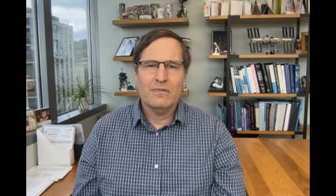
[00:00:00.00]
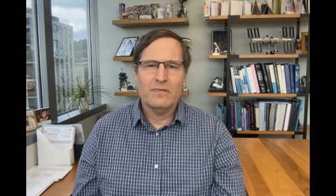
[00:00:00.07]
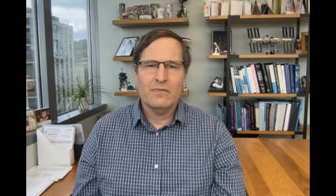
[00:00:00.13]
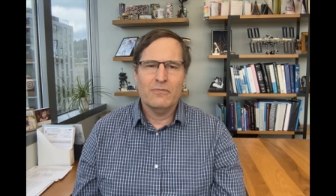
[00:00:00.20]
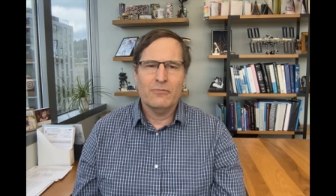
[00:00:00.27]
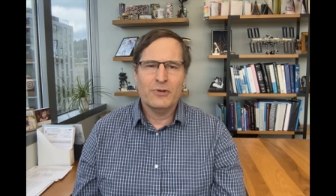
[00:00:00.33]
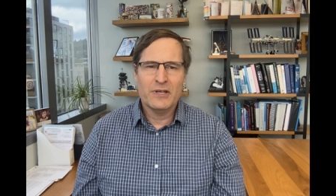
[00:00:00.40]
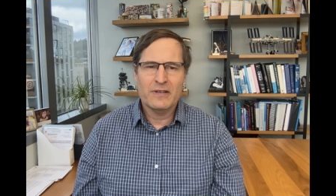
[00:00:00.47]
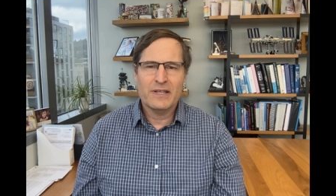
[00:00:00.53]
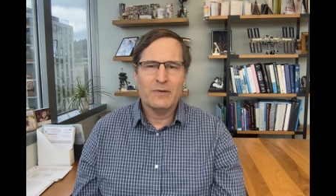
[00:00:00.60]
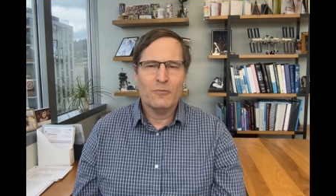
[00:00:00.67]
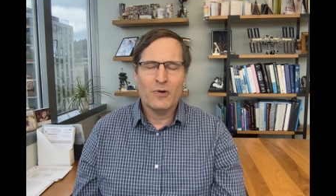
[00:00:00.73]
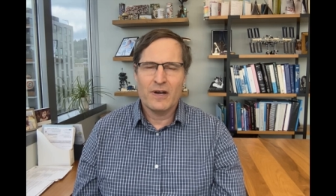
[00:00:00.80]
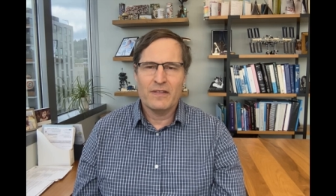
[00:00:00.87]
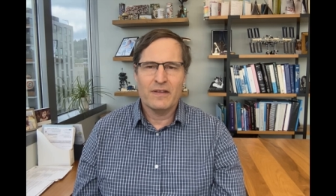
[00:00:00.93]
really,
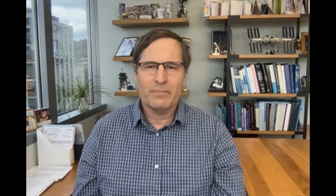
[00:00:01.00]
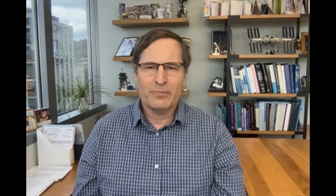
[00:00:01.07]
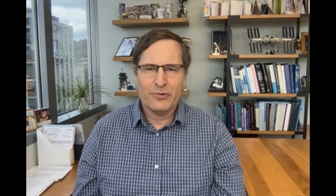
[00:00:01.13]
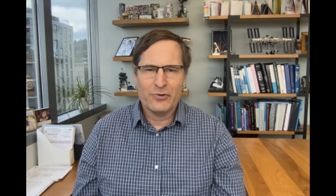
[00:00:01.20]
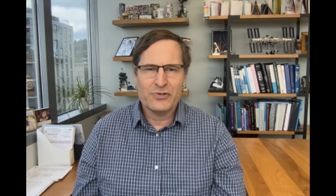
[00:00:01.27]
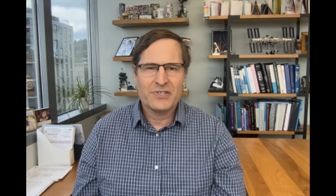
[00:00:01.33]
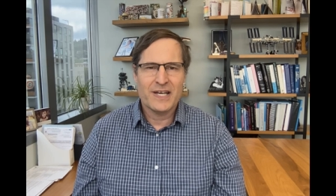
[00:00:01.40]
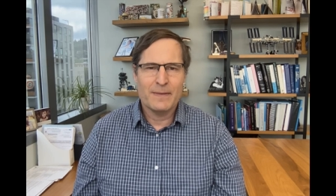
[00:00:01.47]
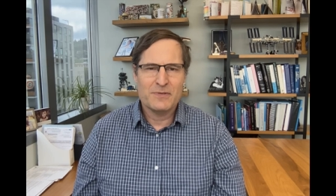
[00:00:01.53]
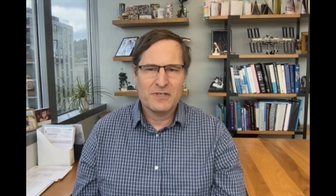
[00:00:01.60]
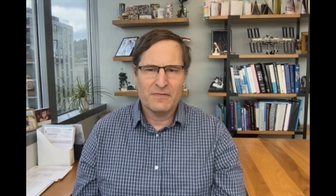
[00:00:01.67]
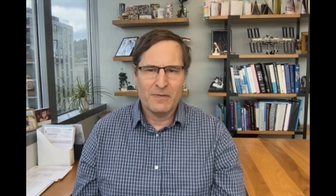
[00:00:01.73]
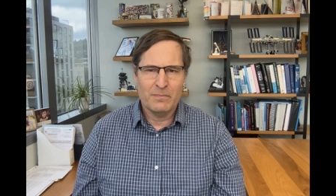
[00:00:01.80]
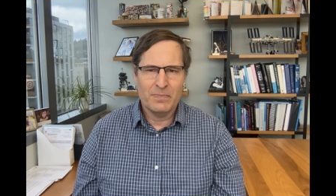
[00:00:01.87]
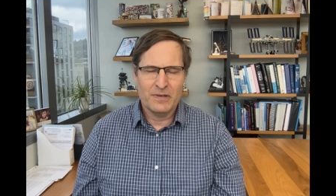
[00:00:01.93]
one of the prototypes
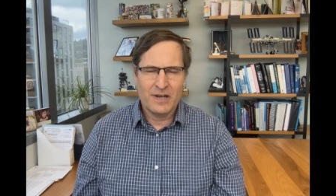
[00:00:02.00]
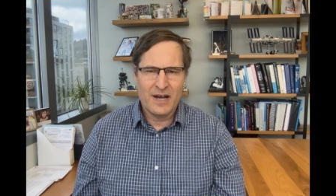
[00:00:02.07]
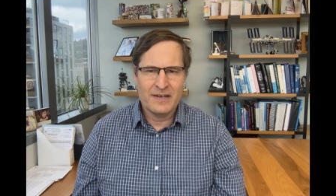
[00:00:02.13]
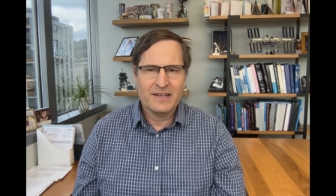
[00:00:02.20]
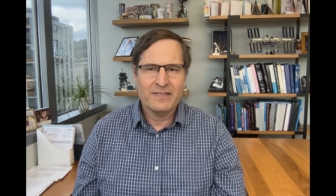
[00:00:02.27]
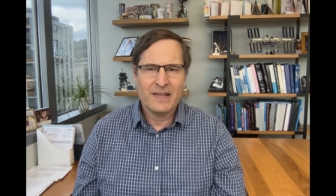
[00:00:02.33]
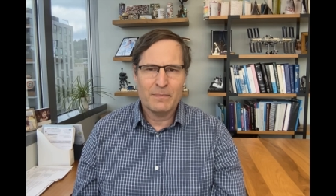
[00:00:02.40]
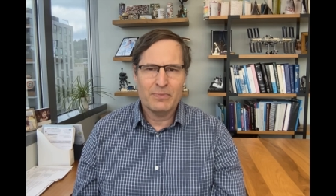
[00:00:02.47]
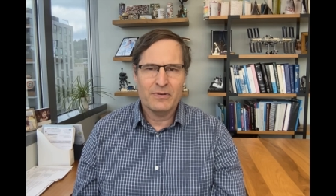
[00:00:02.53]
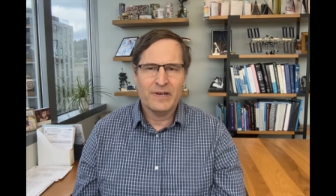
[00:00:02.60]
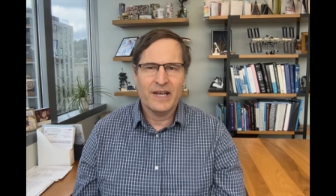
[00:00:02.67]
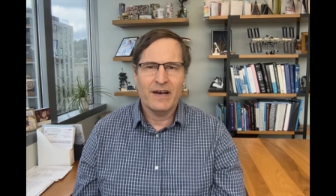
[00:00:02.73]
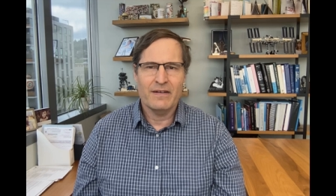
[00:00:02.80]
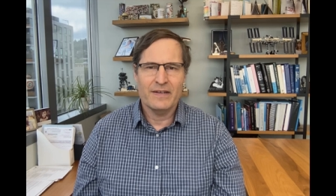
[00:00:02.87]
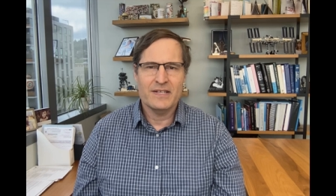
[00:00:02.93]
of the content they put
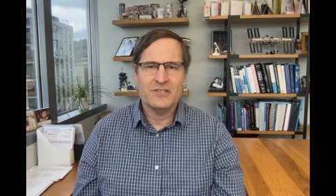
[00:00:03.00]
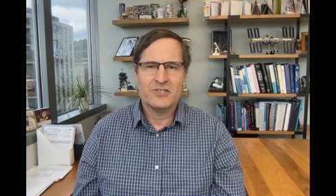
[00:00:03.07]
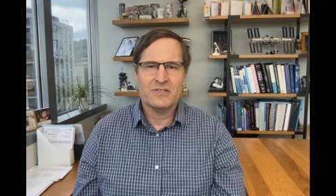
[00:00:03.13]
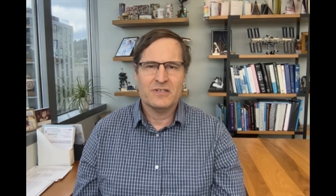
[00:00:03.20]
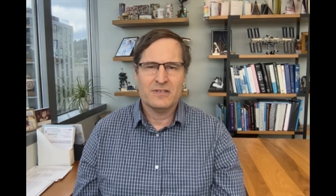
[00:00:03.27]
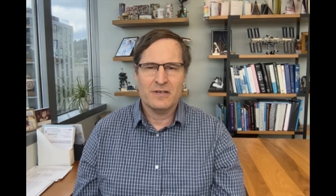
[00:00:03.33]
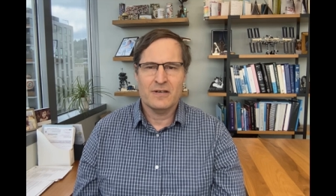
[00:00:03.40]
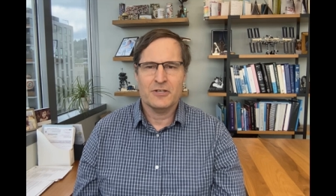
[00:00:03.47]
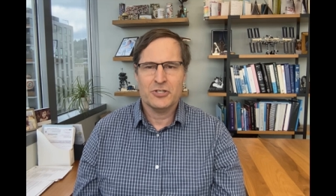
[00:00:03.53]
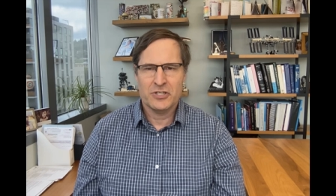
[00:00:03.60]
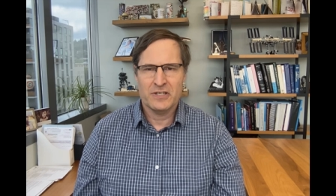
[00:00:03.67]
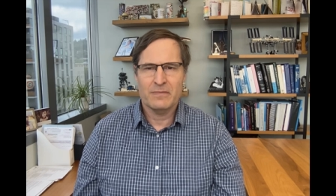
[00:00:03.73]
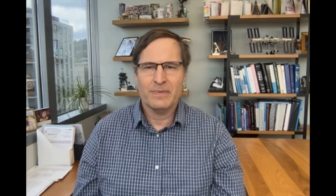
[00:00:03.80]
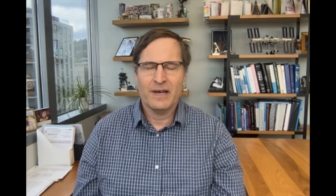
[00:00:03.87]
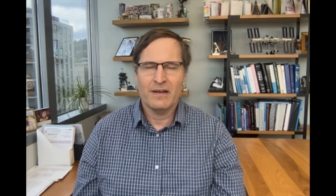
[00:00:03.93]
out is to talk shit
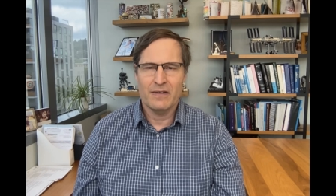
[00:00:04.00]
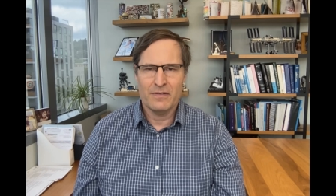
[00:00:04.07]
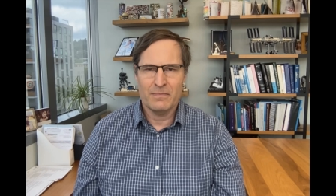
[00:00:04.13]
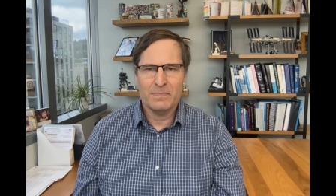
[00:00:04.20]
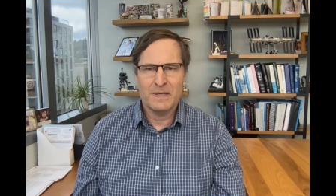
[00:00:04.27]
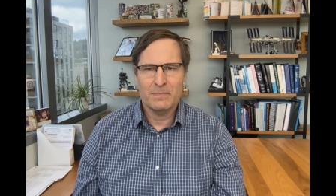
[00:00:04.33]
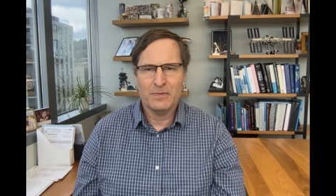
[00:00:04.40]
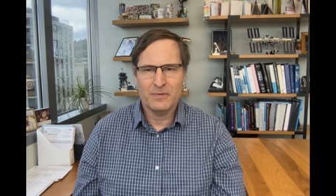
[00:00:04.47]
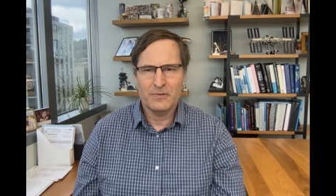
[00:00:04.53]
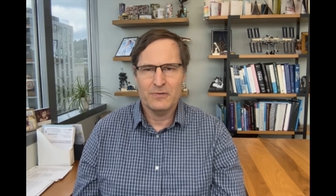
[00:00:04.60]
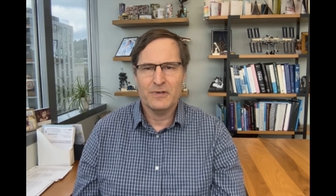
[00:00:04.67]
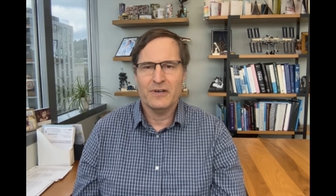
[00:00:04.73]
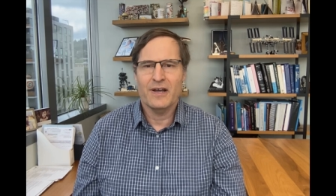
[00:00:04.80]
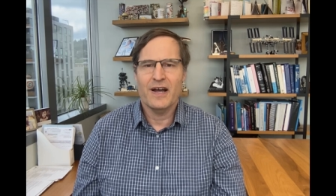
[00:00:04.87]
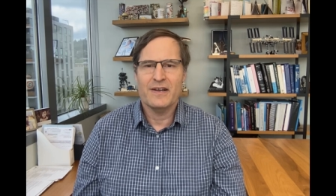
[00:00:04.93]
about other people who are
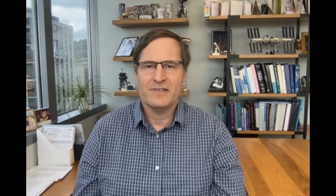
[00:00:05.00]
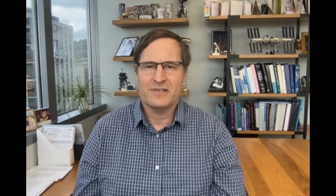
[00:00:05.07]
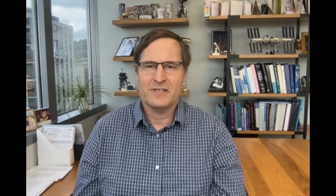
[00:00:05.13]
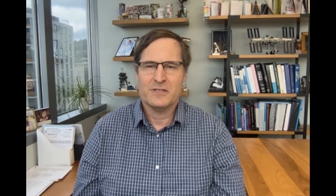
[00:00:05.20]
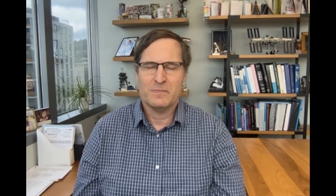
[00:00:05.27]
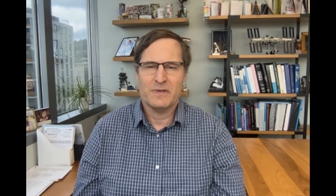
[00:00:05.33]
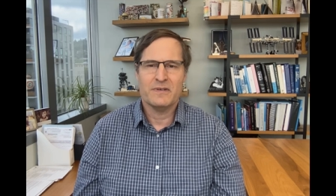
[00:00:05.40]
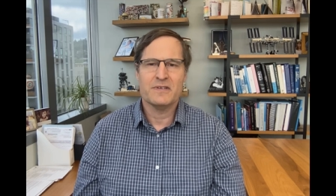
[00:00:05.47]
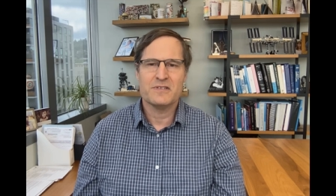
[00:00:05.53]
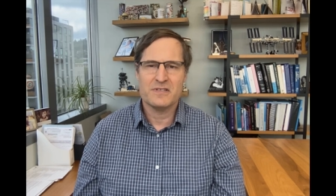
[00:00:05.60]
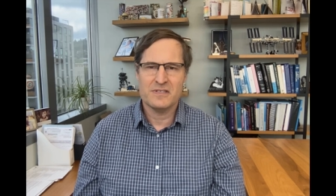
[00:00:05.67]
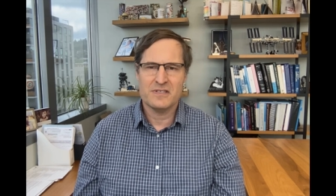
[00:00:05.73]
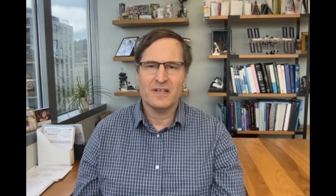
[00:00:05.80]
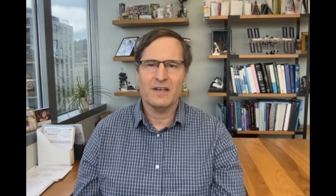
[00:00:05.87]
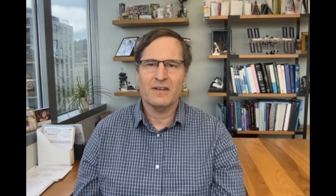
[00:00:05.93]
not as experienced as
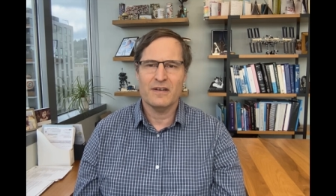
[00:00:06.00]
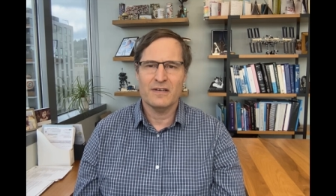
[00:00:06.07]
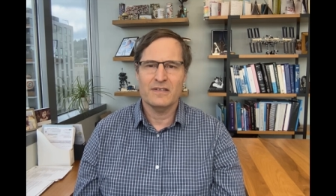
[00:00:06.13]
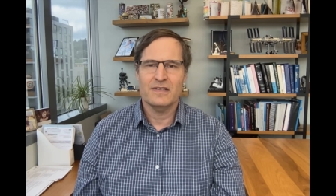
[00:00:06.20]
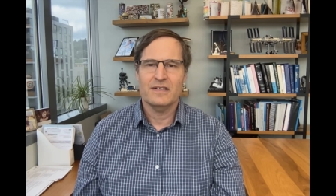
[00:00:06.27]
they are.